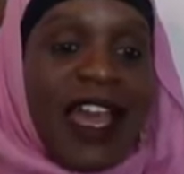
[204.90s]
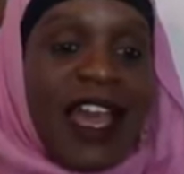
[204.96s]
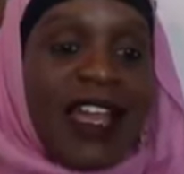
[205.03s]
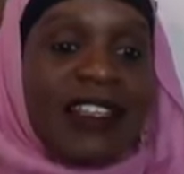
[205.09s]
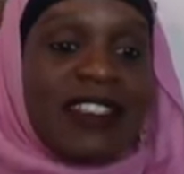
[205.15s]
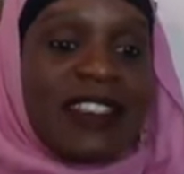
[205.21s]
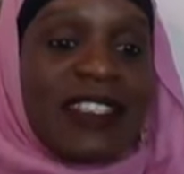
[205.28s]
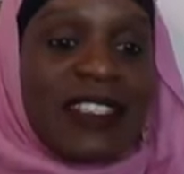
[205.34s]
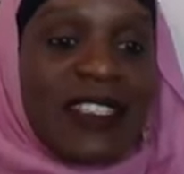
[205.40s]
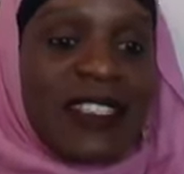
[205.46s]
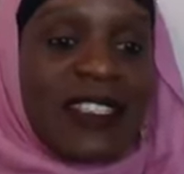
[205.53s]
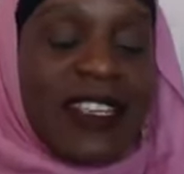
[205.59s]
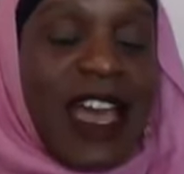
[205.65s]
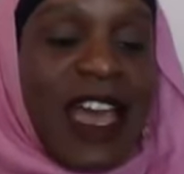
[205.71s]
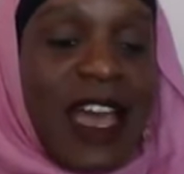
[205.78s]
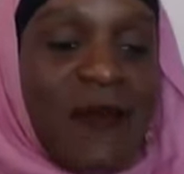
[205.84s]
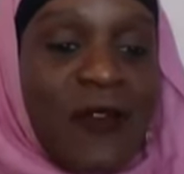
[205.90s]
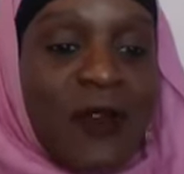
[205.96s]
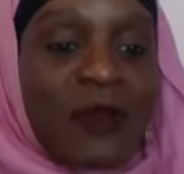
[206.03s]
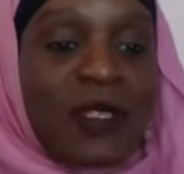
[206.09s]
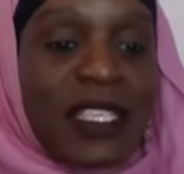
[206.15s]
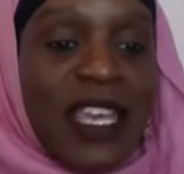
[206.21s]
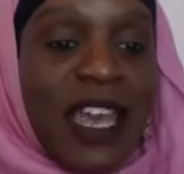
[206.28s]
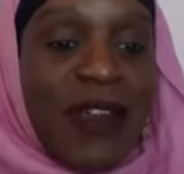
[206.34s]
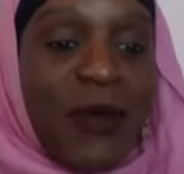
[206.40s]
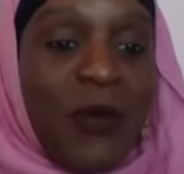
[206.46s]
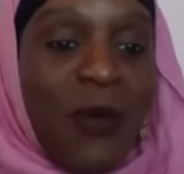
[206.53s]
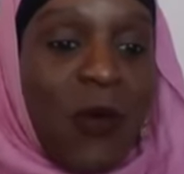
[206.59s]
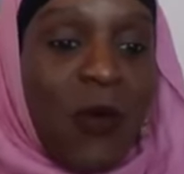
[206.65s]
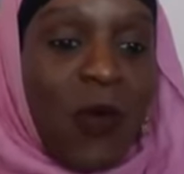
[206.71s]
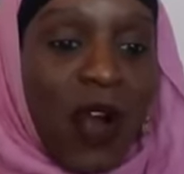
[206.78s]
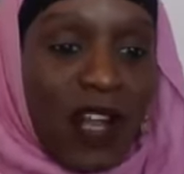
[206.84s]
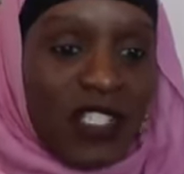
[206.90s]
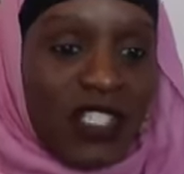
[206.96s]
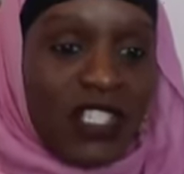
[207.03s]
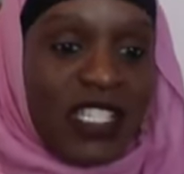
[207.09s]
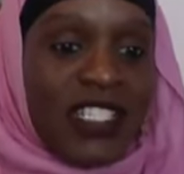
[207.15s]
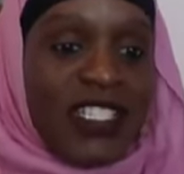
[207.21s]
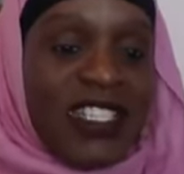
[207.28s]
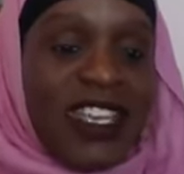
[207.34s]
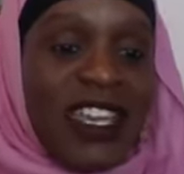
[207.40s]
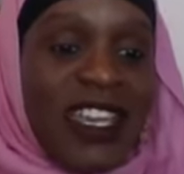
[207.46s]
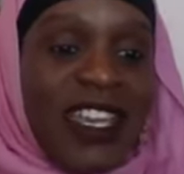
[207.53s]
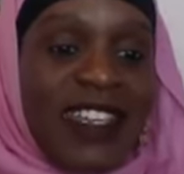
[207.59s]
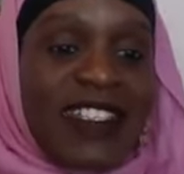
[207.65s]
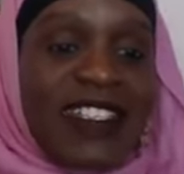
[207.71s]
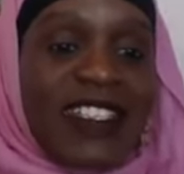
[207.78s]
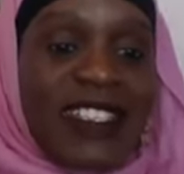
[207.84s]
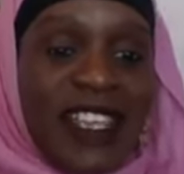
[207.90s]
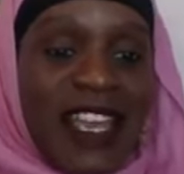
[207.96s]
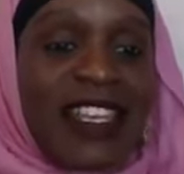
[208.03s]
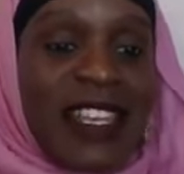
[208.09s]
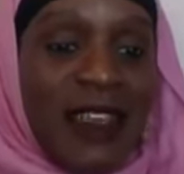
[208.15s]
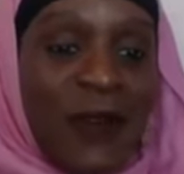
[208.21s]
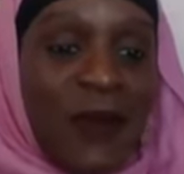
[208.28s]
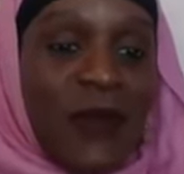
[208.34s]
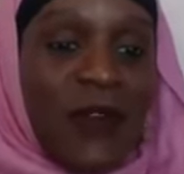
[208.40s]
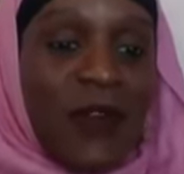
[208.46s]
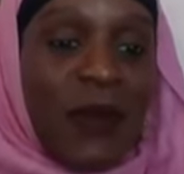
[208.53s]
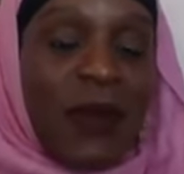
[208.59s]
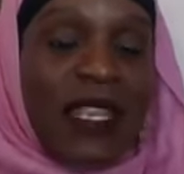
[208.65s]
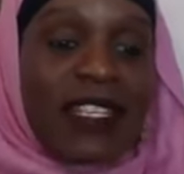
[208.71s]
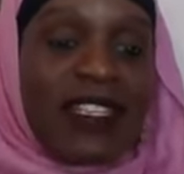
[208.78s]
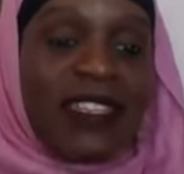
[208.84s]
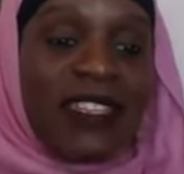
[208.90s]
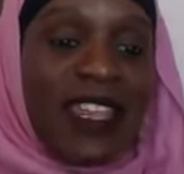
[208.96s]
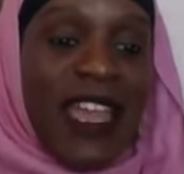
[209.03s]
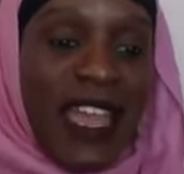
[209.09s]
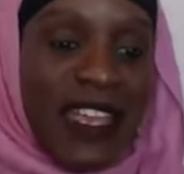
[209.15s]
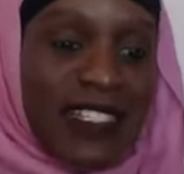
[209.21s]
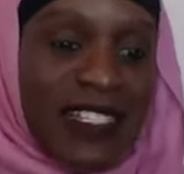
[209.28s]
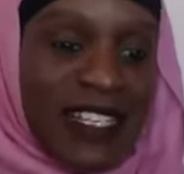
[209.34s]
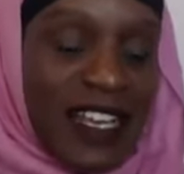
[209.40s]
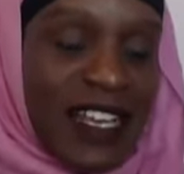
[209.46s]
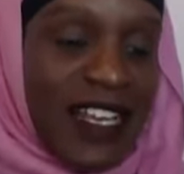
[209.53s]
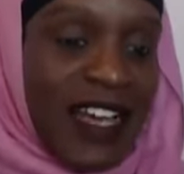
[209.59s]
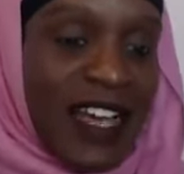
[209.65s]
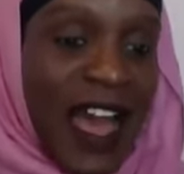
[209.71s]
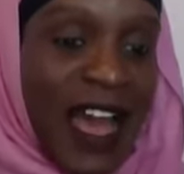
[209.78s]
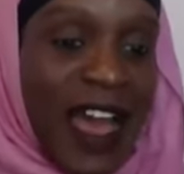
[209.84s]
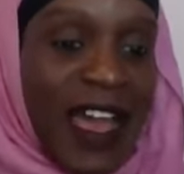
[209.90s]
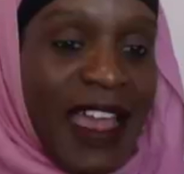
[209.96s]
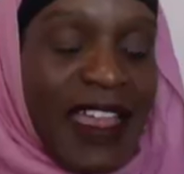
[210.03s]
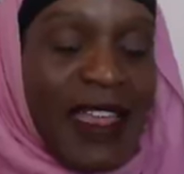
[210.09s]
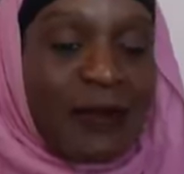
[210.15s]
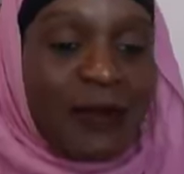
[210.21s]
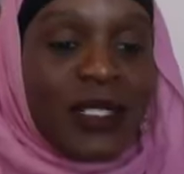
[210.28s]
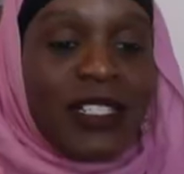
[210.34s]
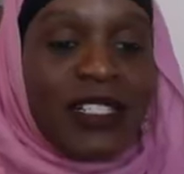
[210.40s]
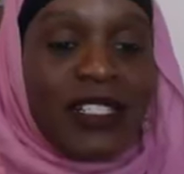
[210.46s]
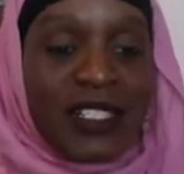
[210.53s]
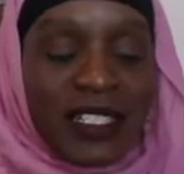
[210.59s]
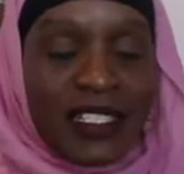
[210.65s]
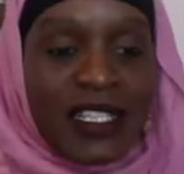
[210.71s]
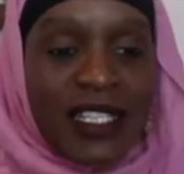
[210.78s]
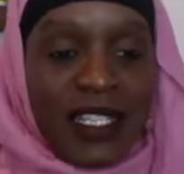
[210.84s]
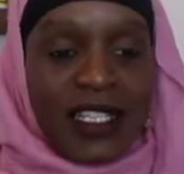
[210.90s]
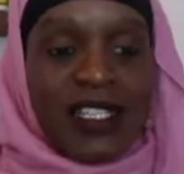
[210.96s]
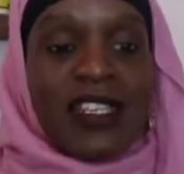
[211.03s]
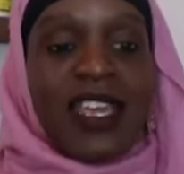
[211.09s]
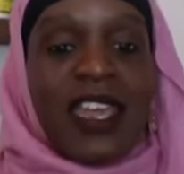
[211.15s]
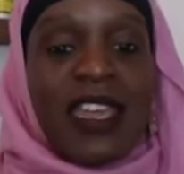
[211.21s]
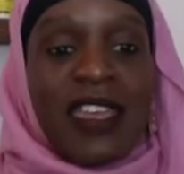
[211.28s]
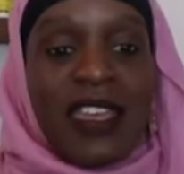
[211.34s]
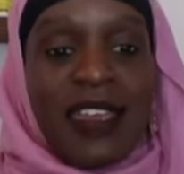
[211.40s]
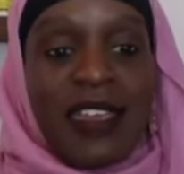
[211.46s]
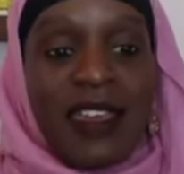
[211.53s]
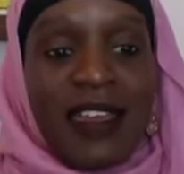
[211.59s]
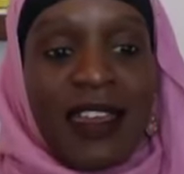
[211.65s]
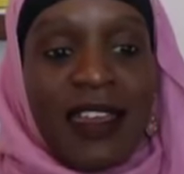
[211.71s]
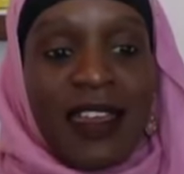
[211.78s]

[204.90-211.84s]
and Nisa from Seattle, Washington, Cedi from Atlanta. I am good today.